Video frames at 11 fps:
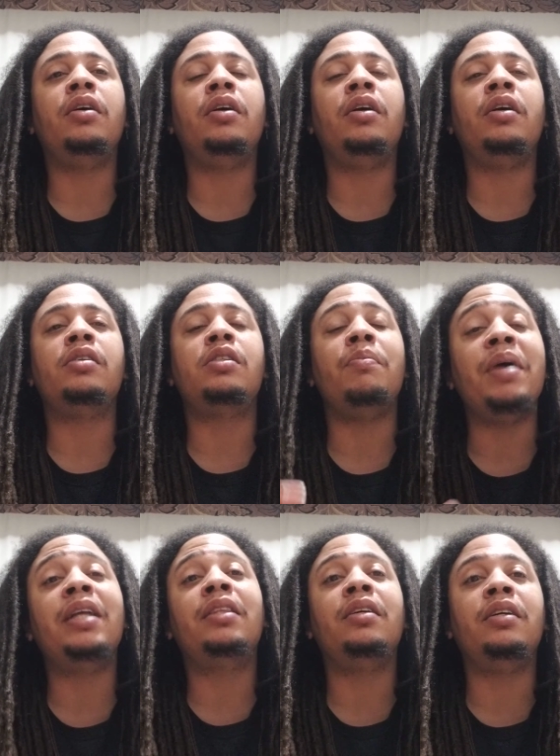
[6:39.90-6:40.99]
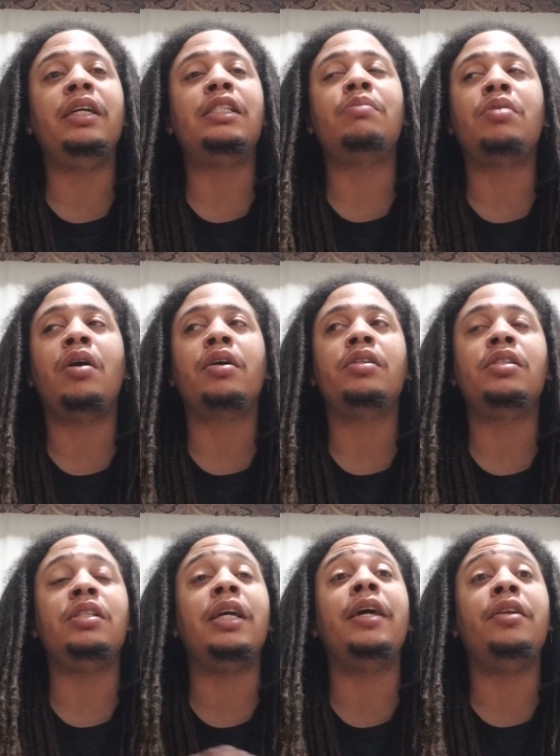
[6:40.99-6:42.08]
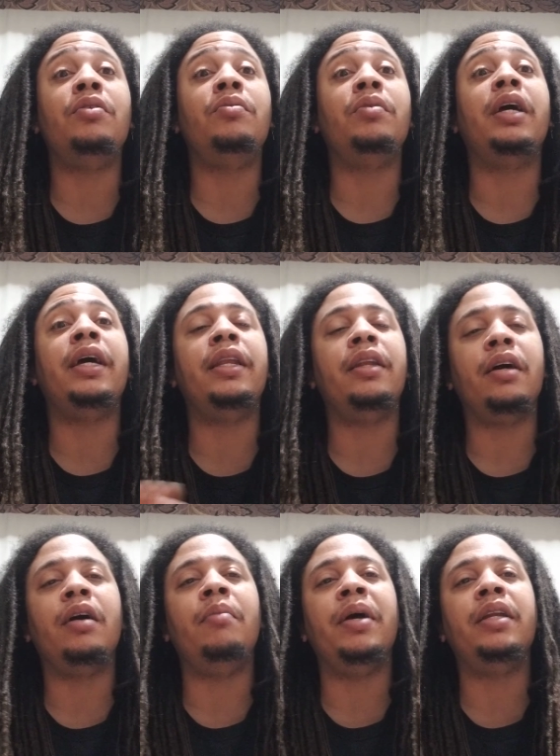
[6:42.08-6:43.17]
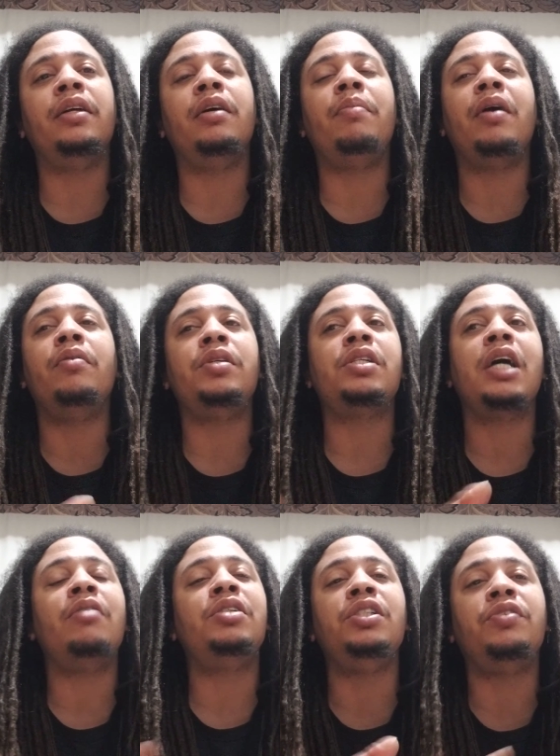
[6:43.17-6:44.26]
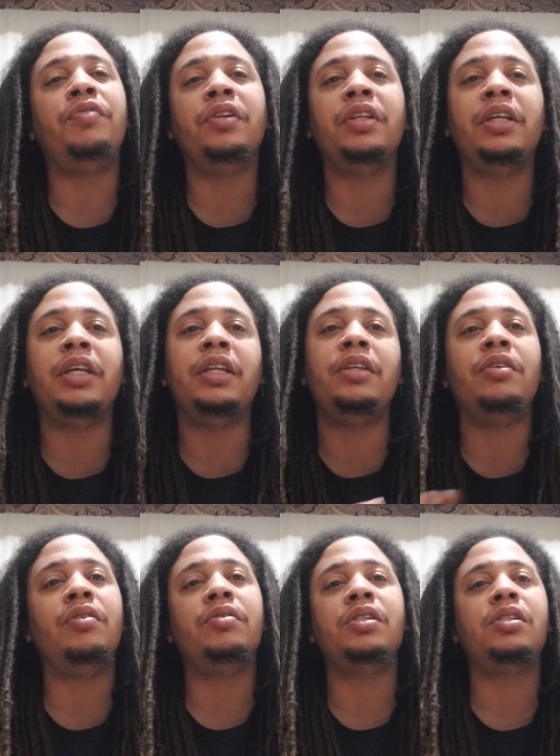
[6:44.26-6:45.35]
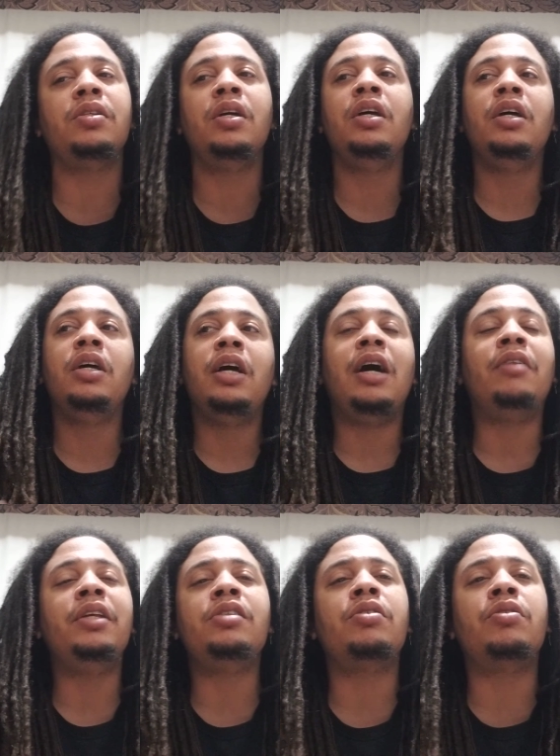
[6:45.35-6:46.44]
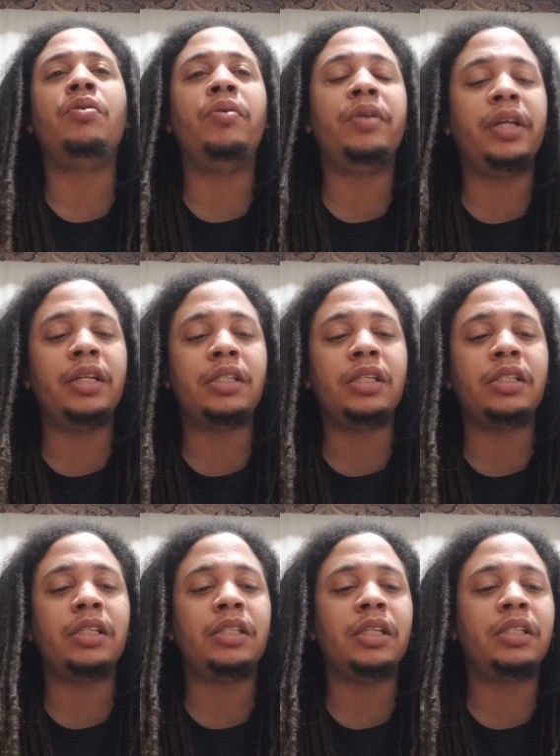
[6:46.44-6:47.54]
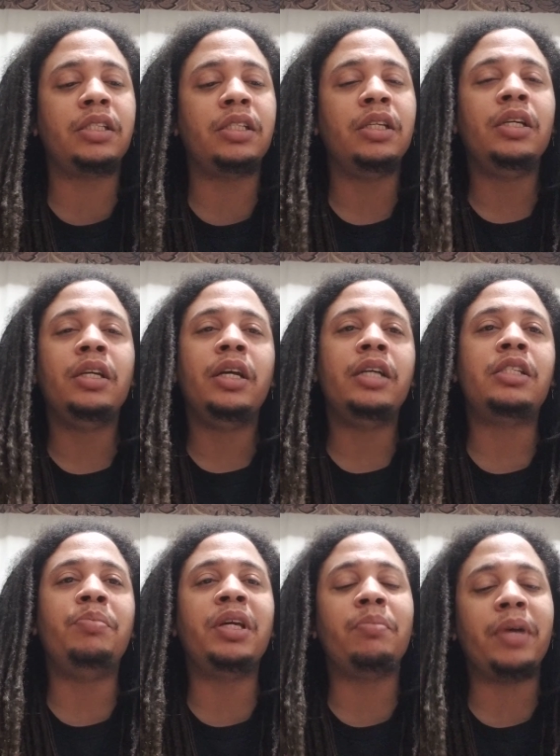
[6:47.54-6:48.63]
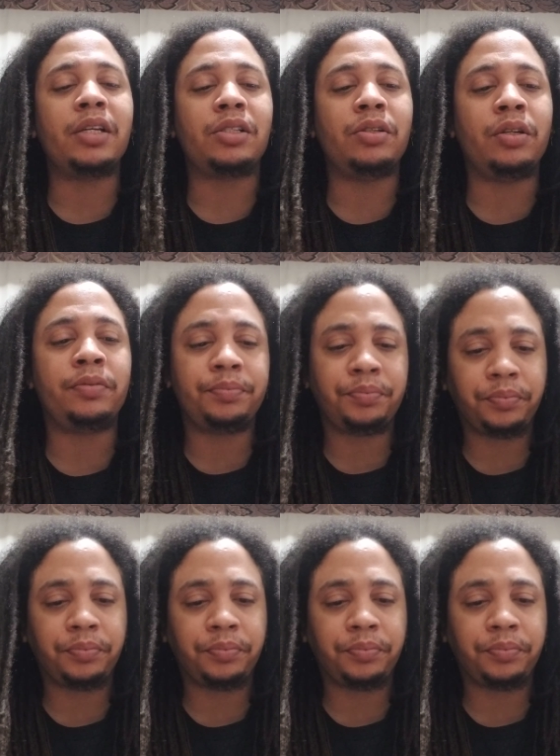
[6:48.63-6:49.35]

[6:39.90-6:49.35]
uh, Samantha ends up talking to Daniel and Amanda about just how she's feeling and you know just how things are going and it's it's it's it's, it's a big mess, you know.